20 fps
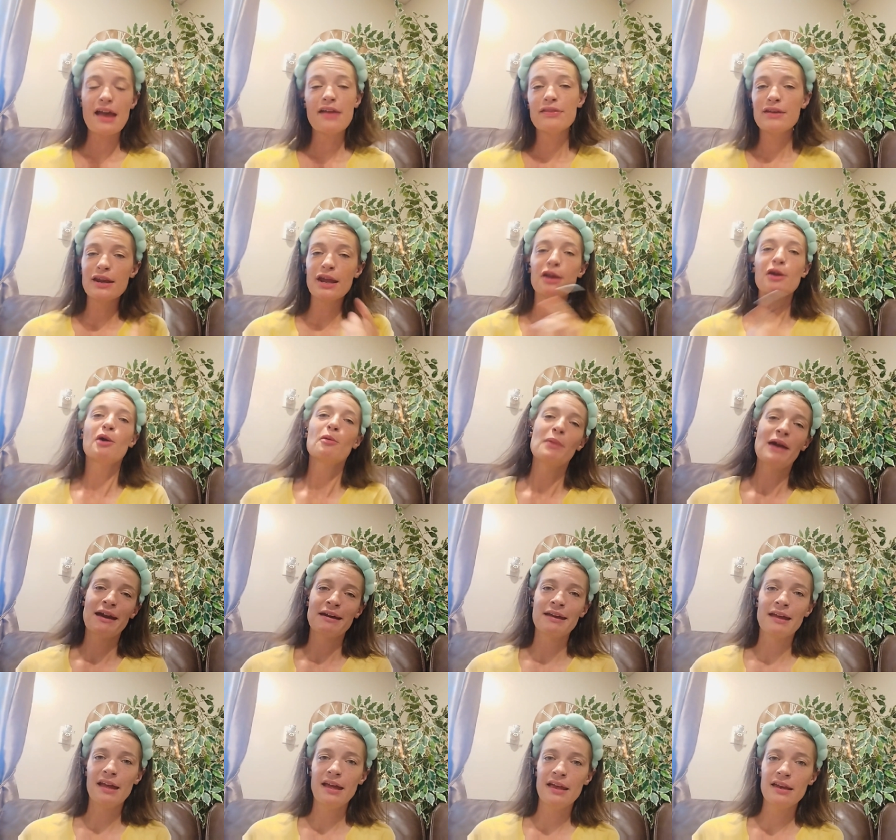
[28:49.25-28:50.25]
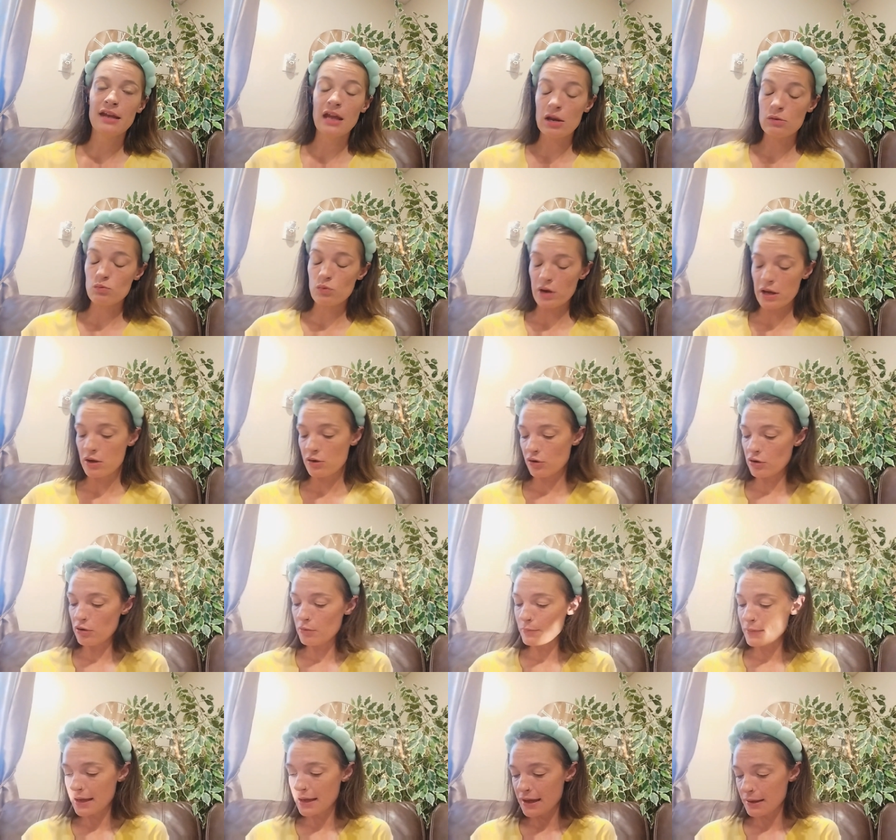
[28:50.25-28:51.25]
and then I go back in and
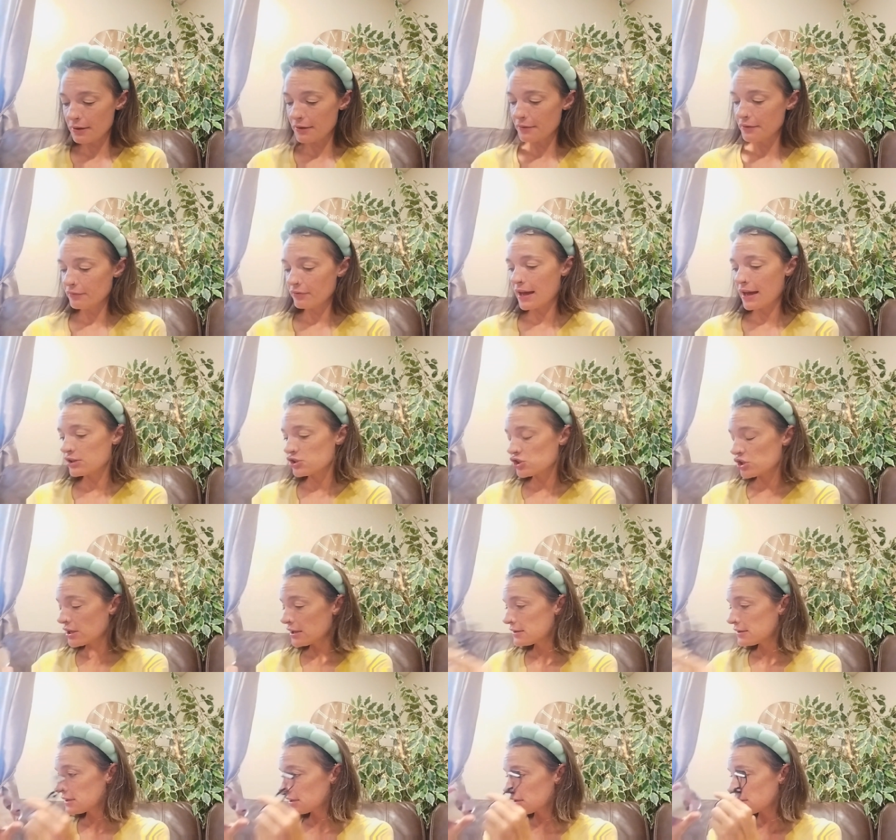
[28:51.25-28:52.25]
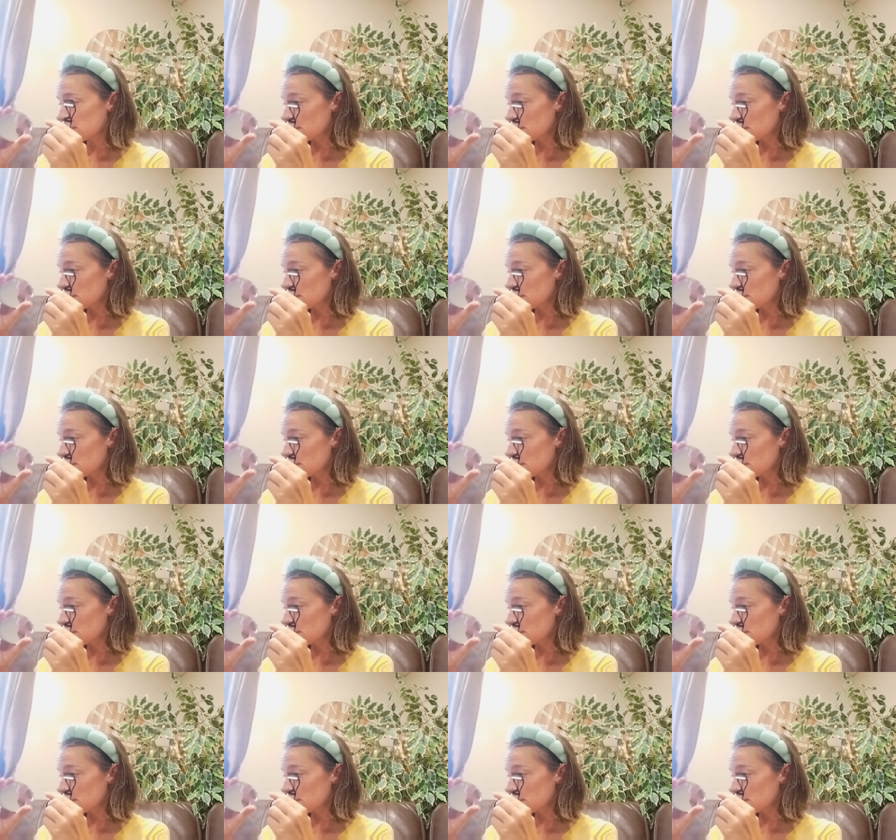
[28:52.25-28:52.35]
recurl my lashes.